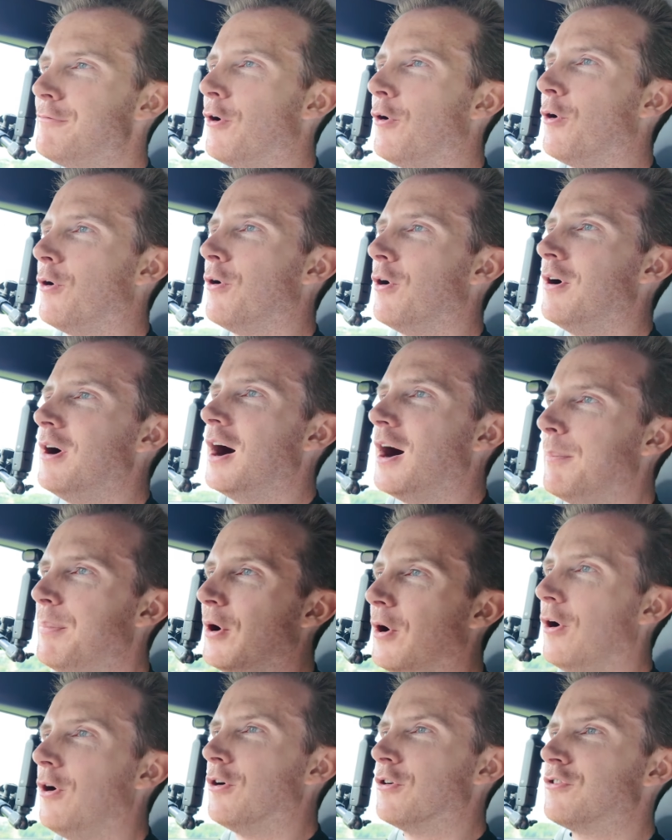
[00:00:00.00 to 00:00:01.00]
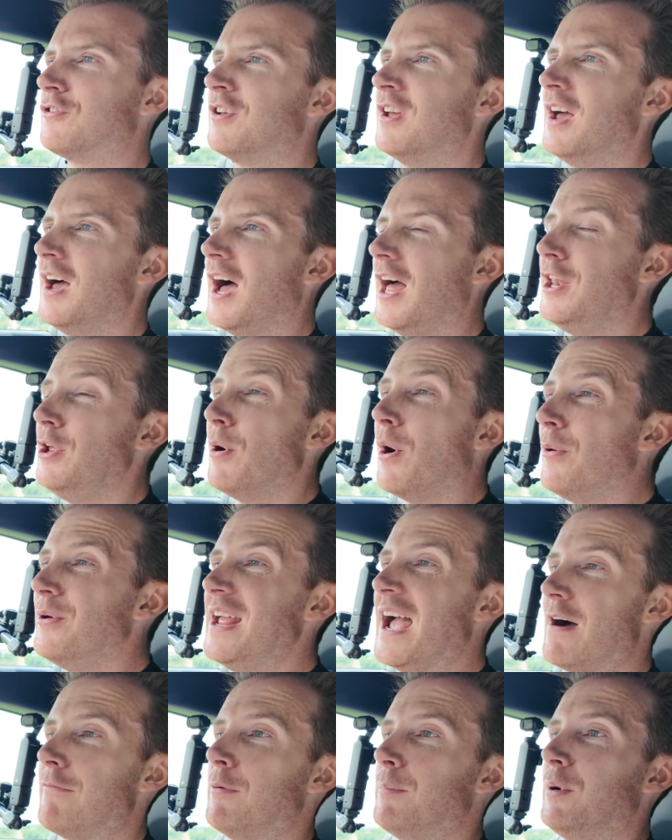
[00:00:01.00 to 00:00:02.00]
for a Porsche and you
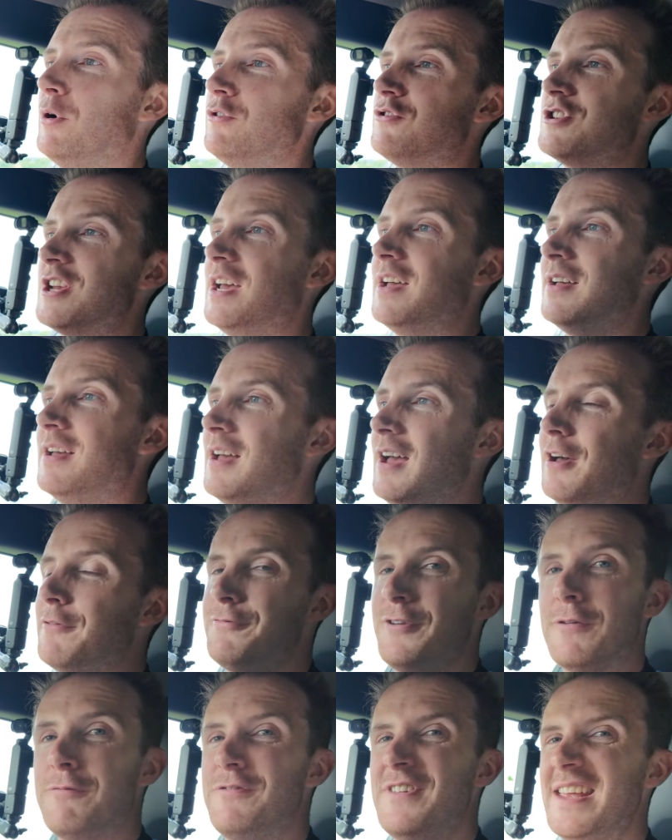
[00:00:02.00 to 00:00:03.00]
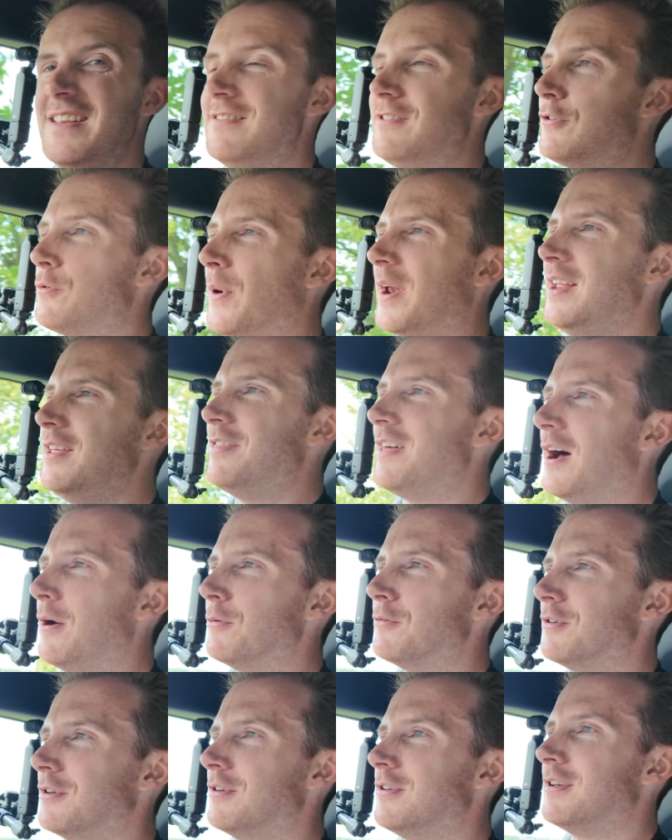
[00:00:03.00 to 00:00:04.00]
only have a budget of 15 to
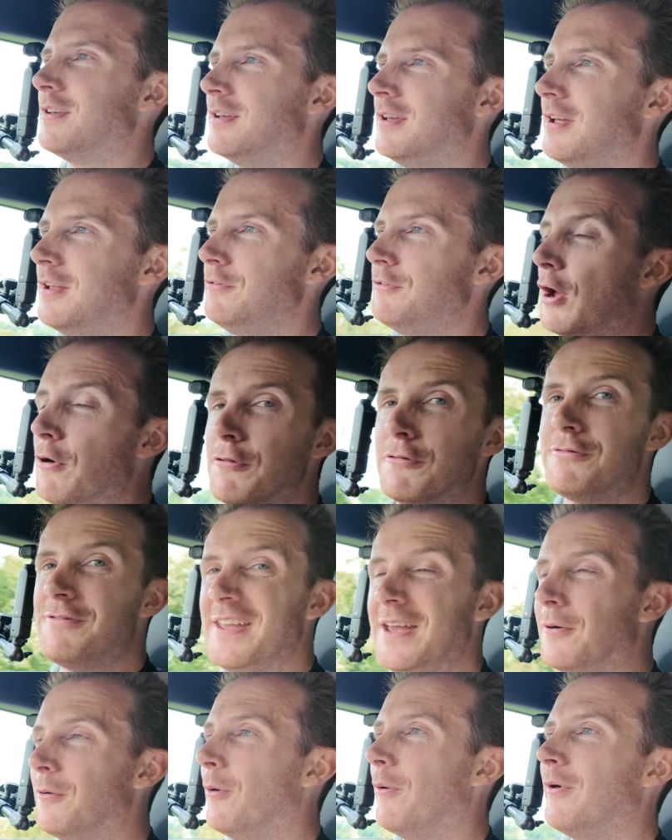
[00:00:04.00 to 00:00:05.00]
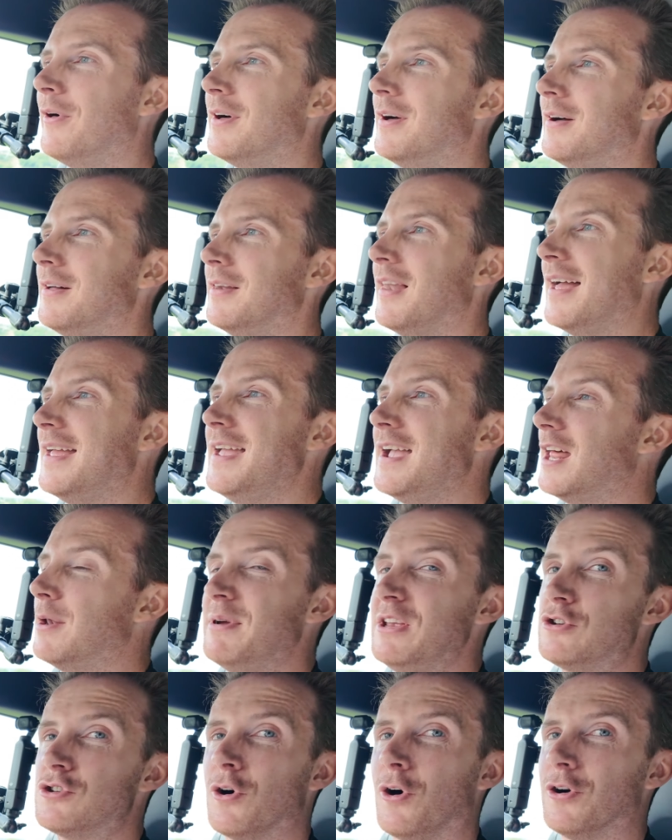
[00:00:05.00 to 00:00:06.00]
20,000, don't feel like you're going
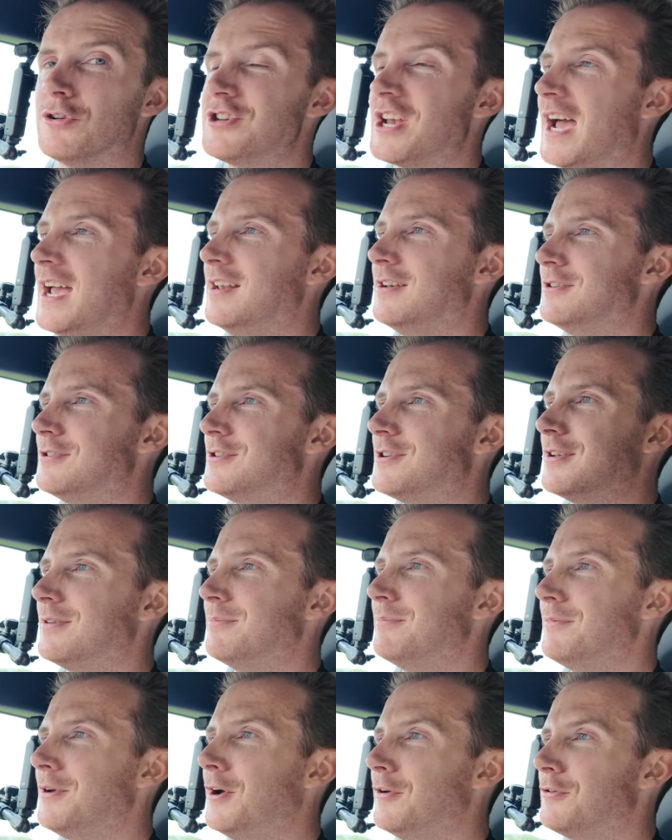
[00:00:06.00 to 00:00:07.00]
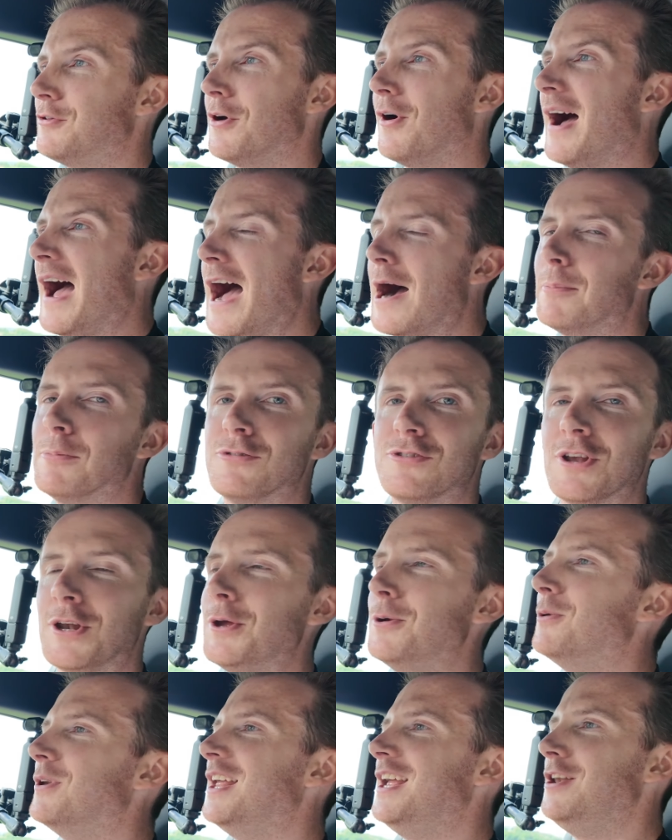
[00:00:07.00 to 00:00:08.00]
to be shortchanged, because you're
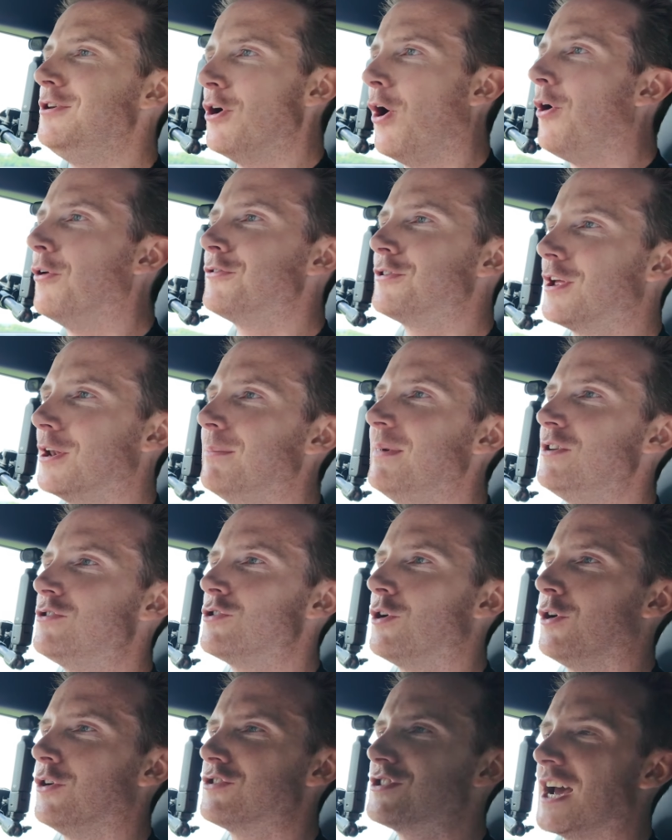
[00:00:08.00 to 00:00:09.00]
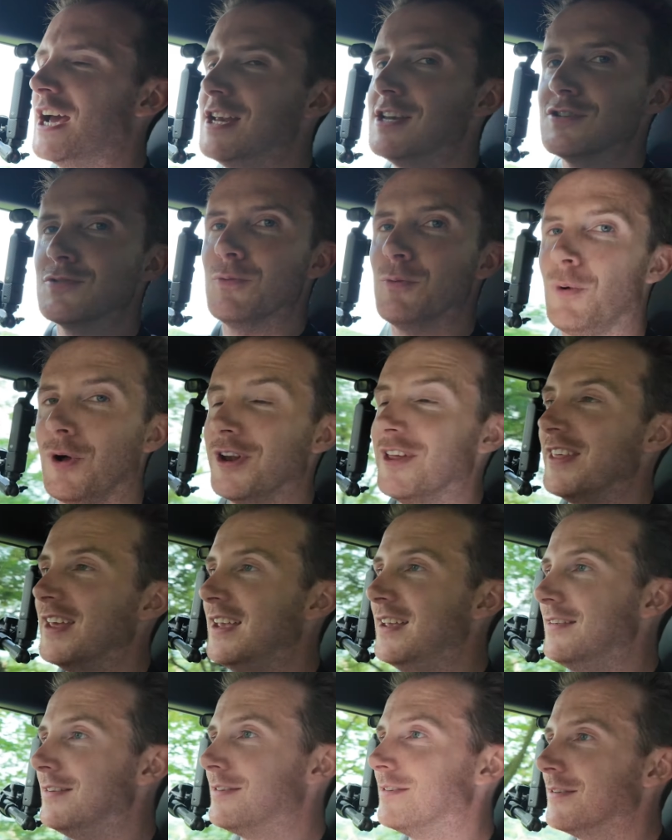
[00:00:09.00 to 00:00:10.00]
absolutely not going to be shortchanged with one of
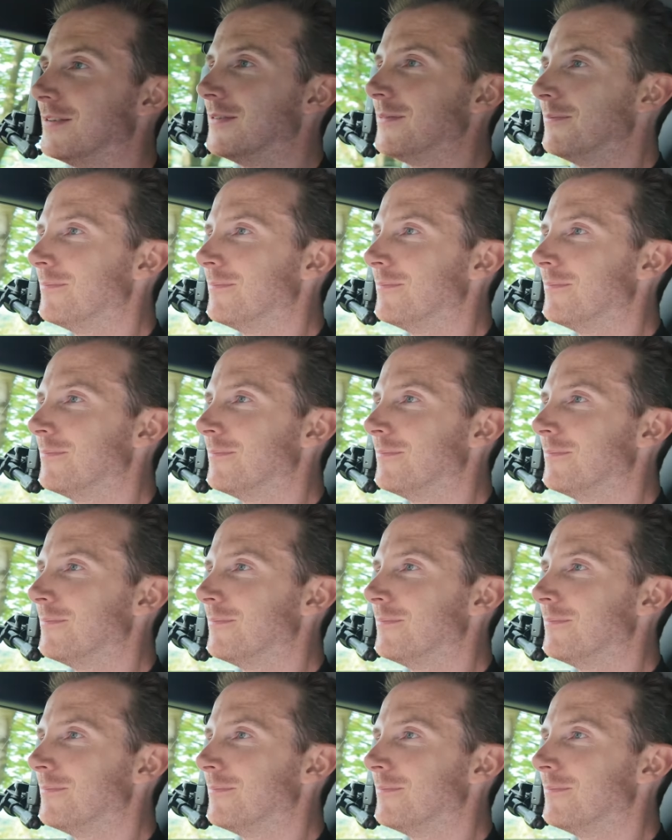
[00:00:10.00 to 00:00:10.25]
these.